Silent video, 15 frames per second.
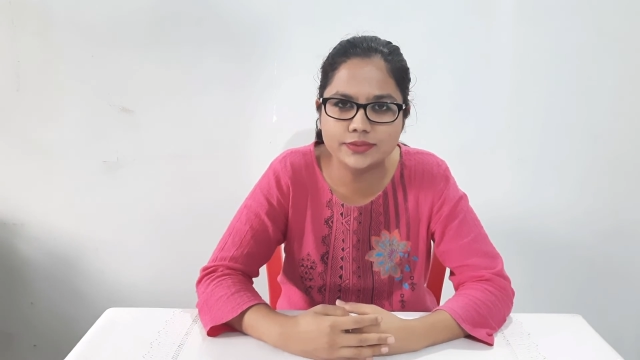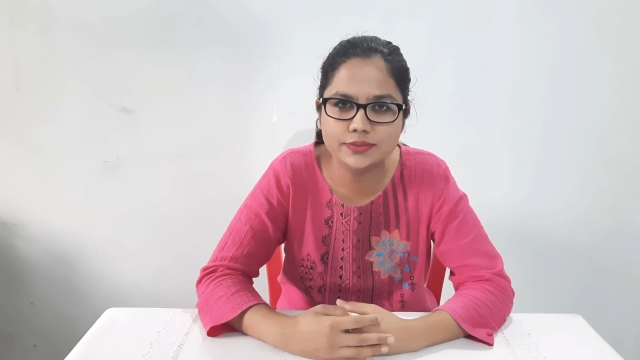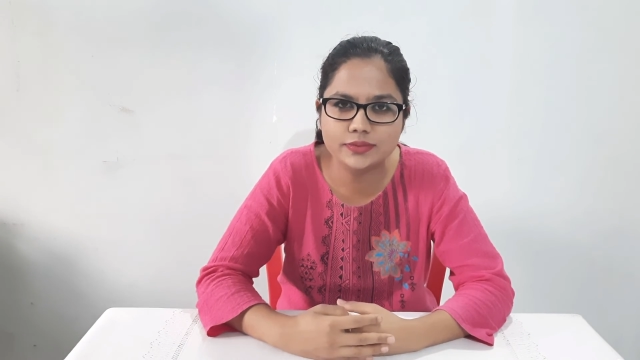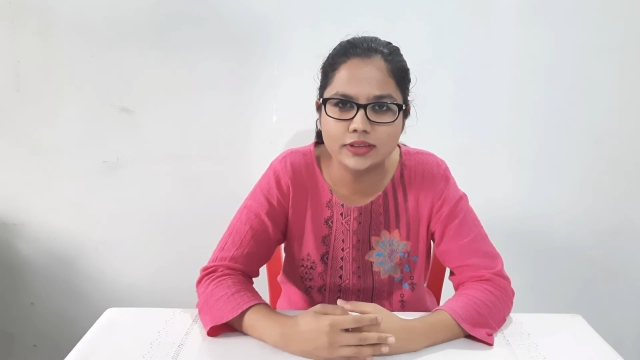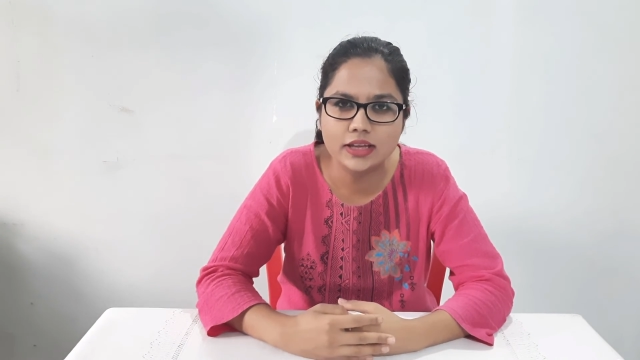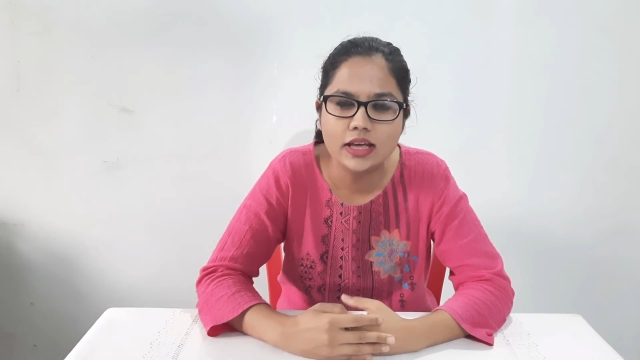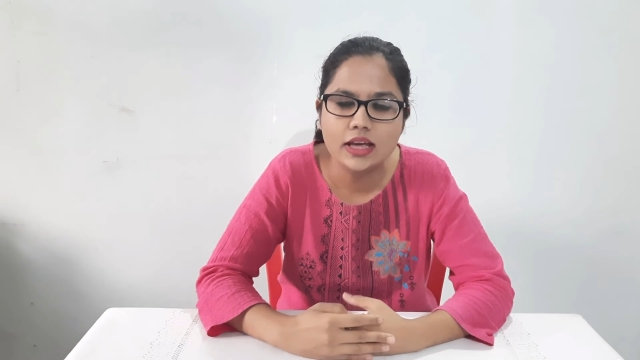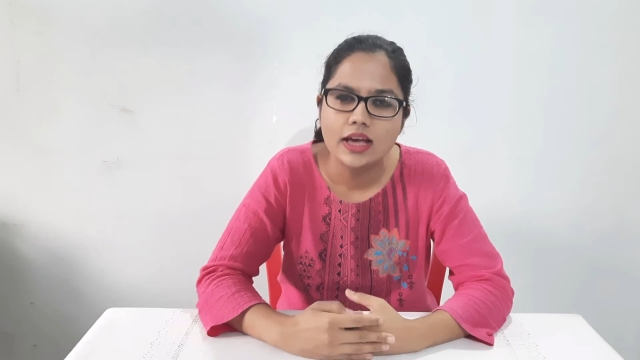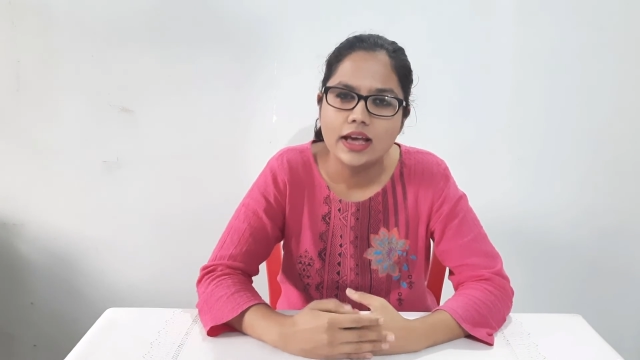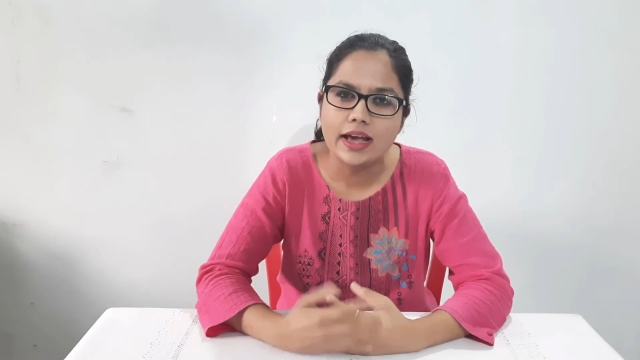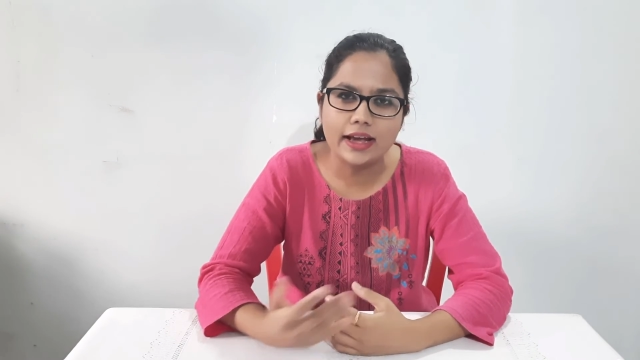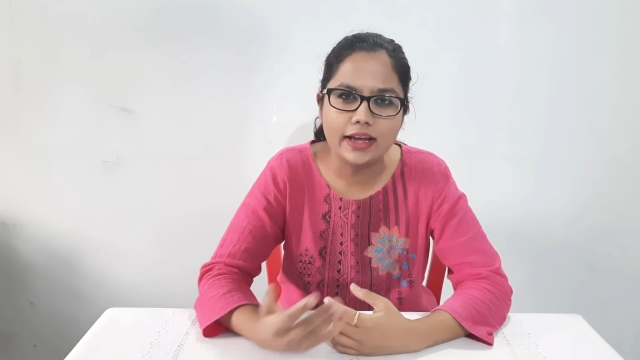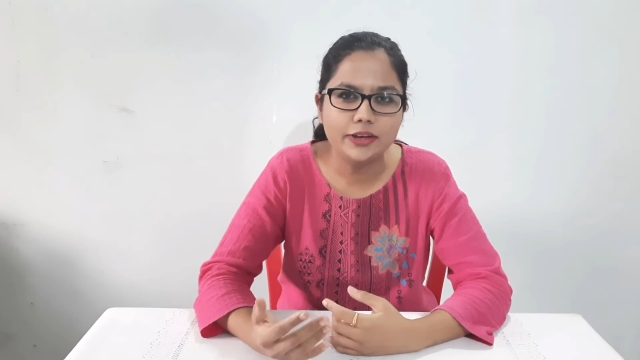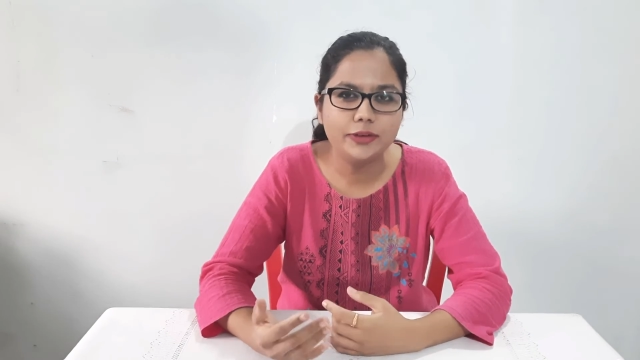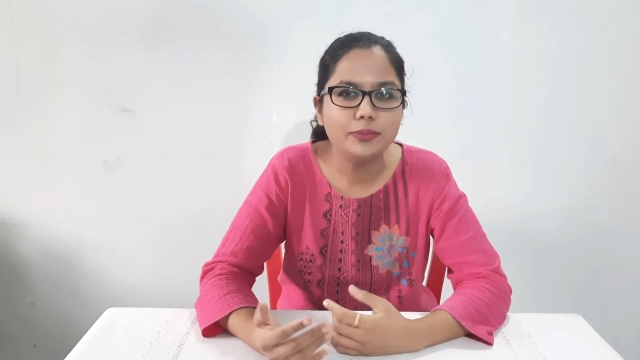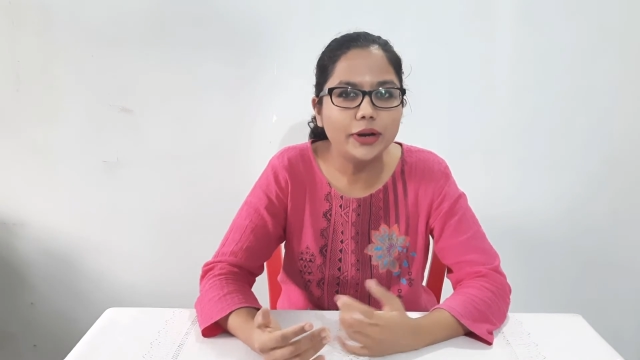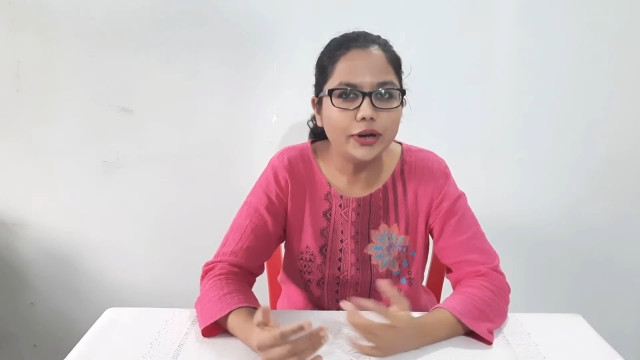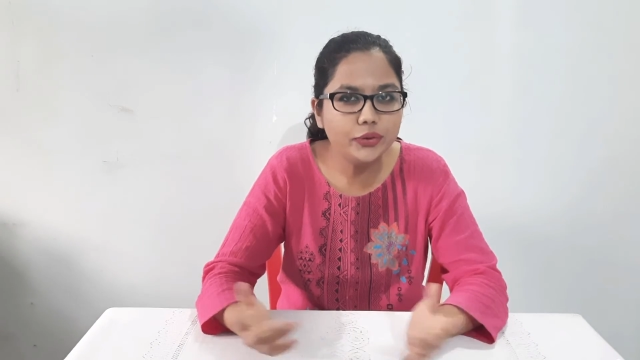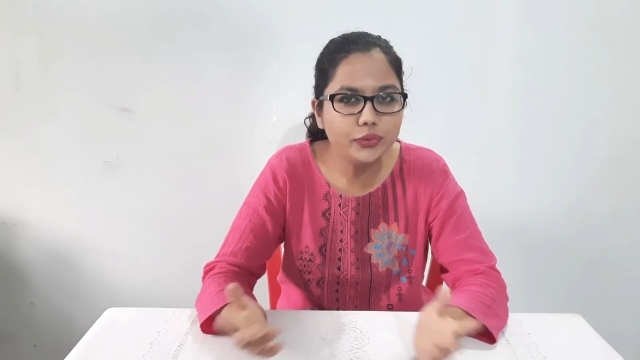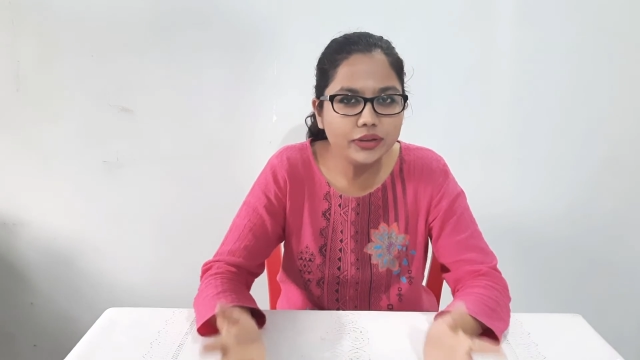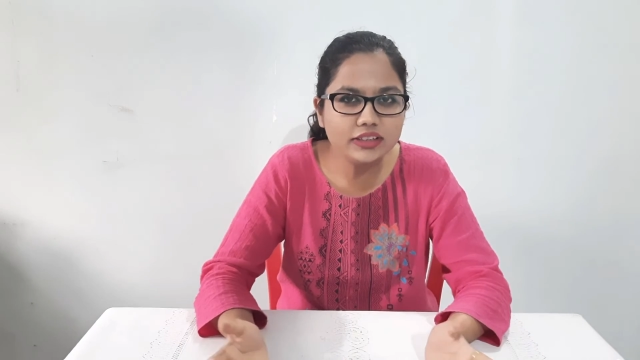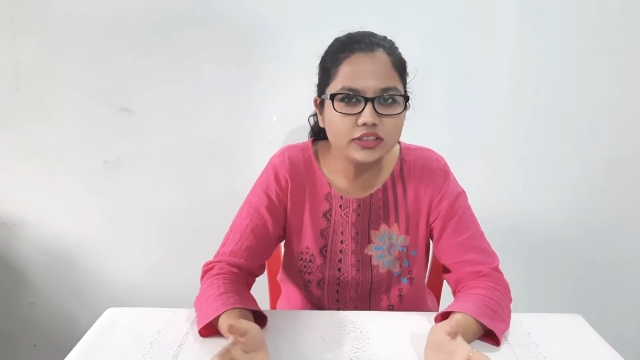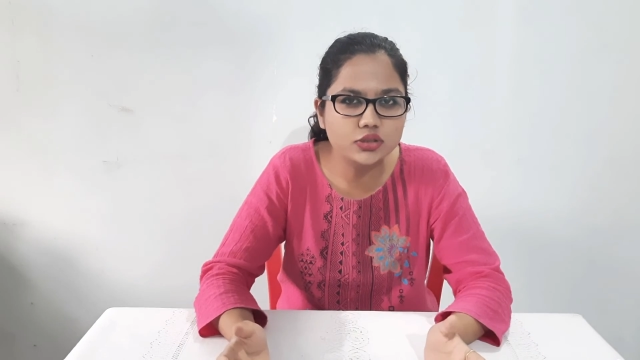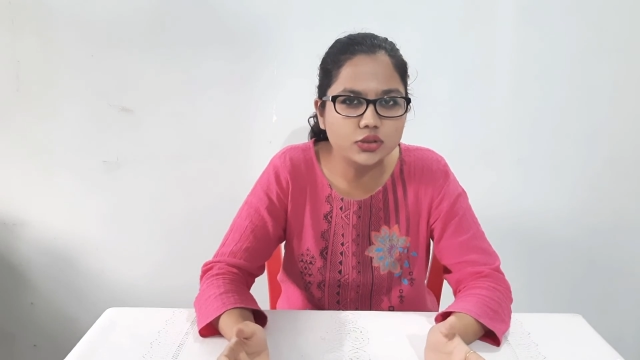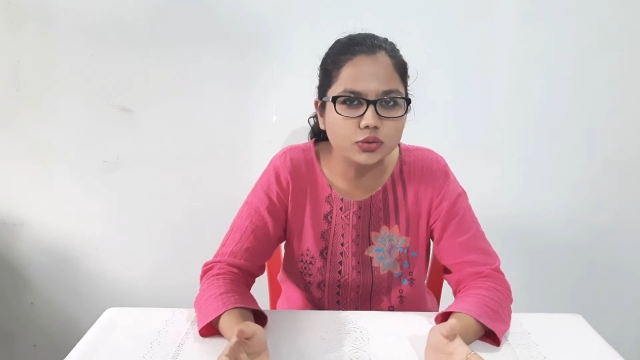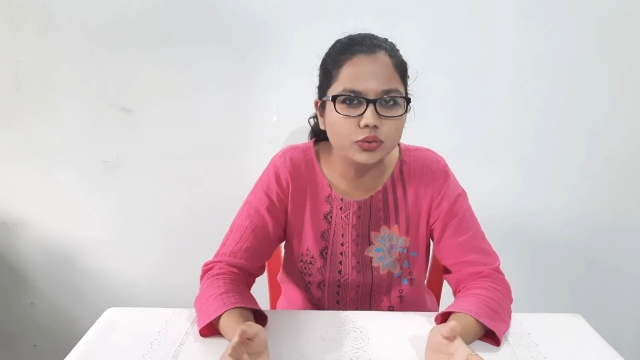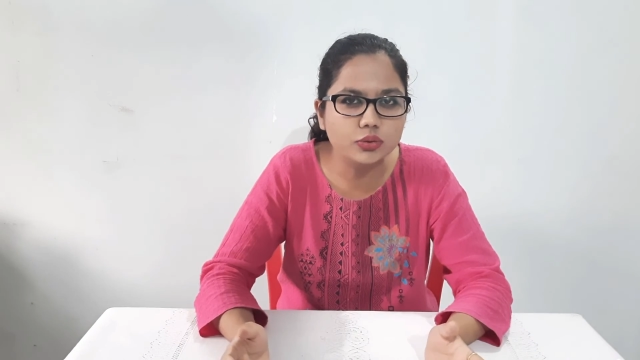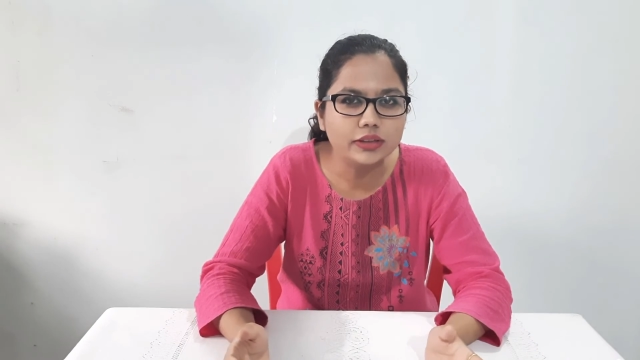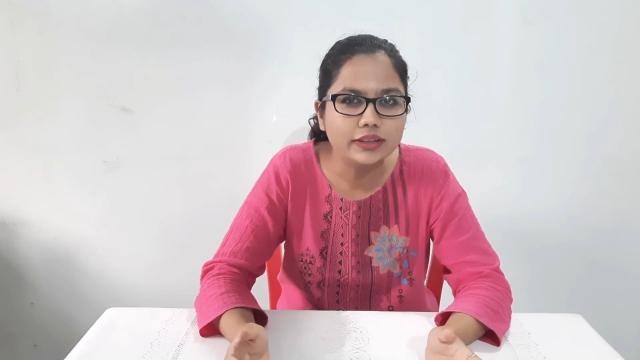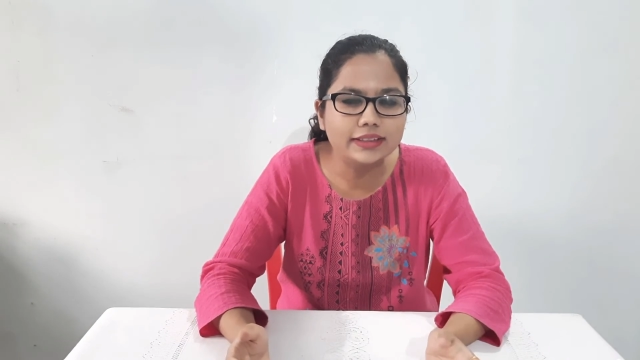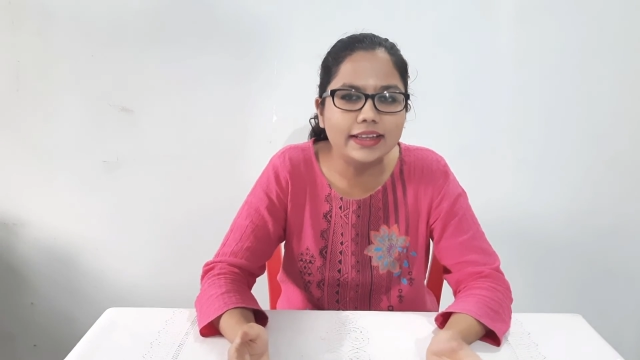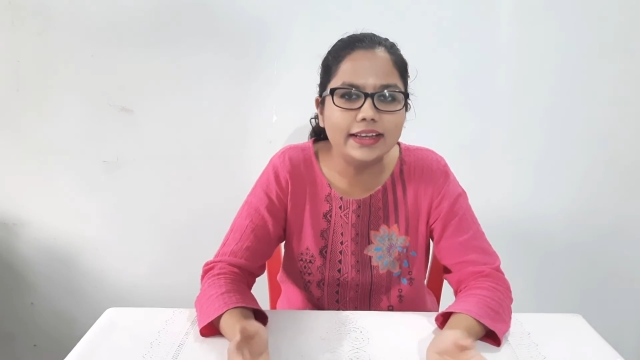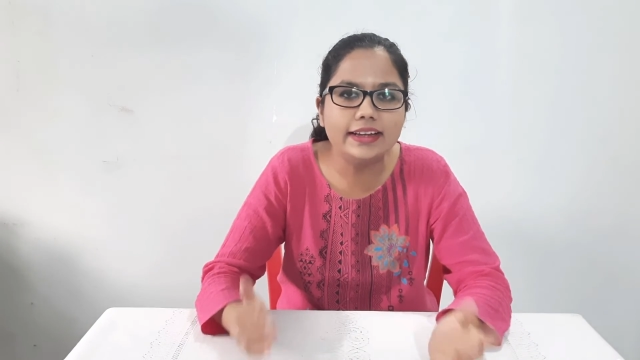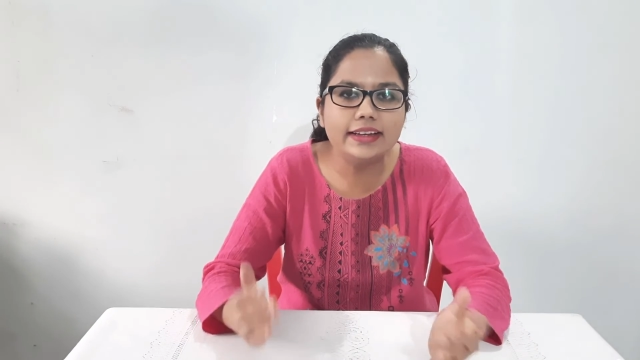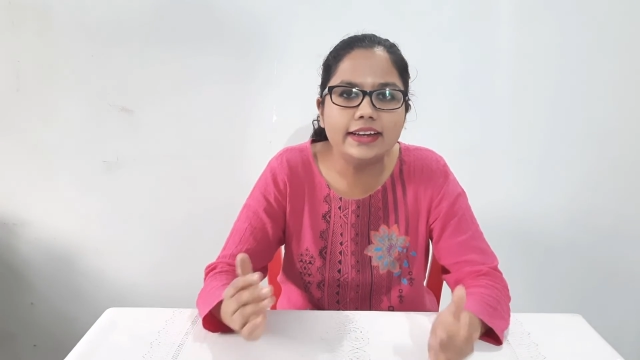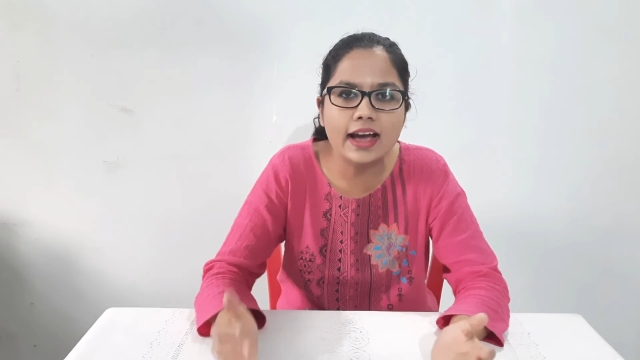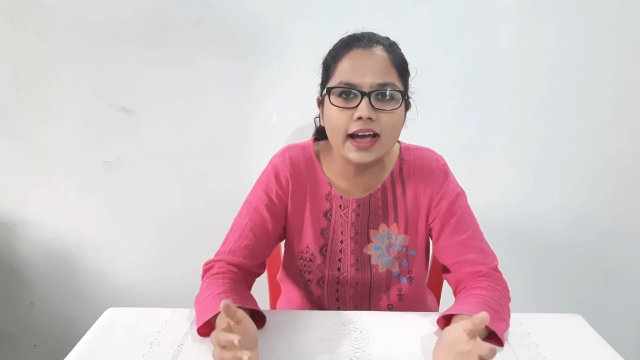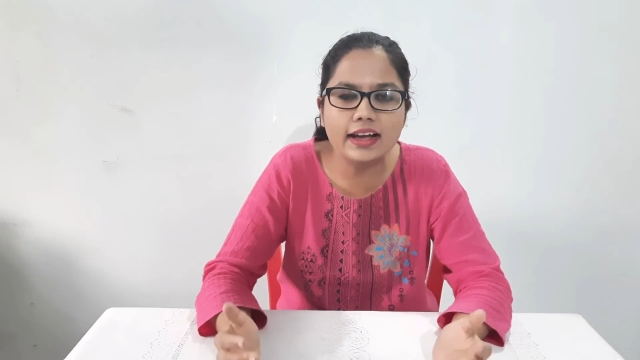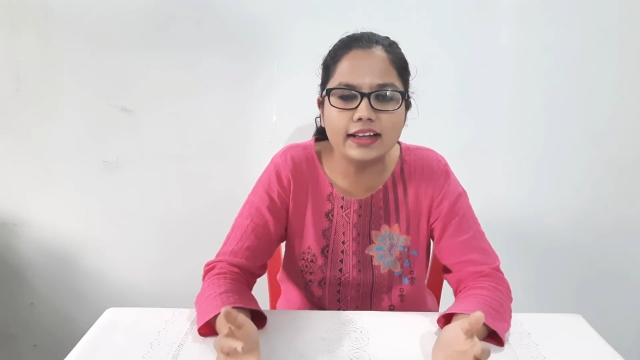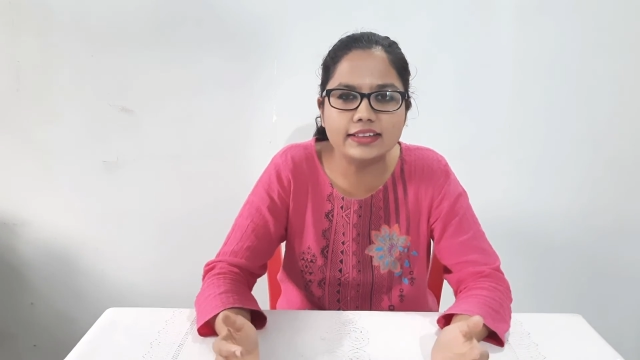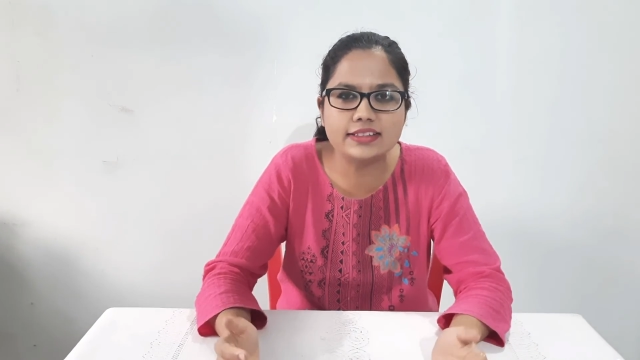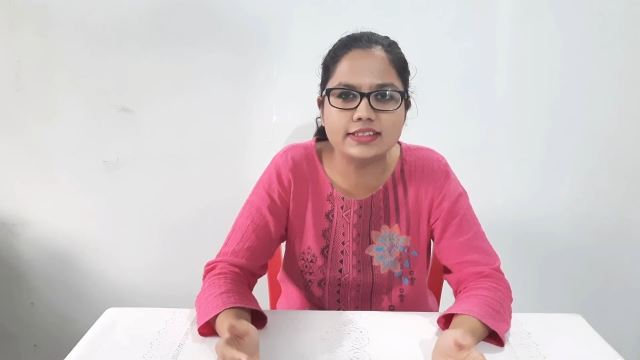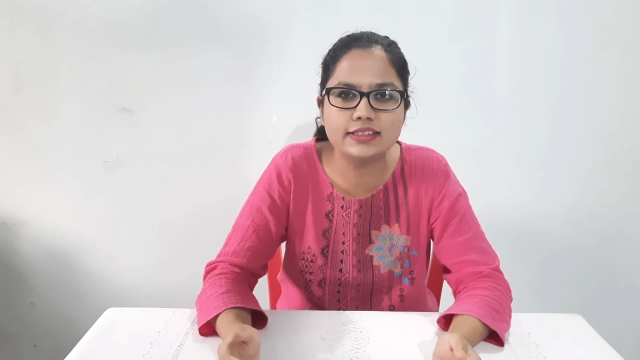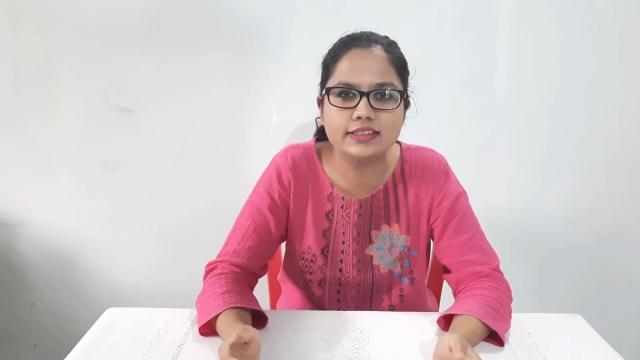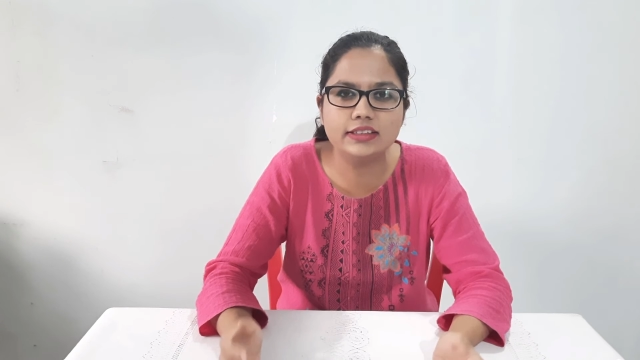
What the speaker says: And by doing so, they enhanced the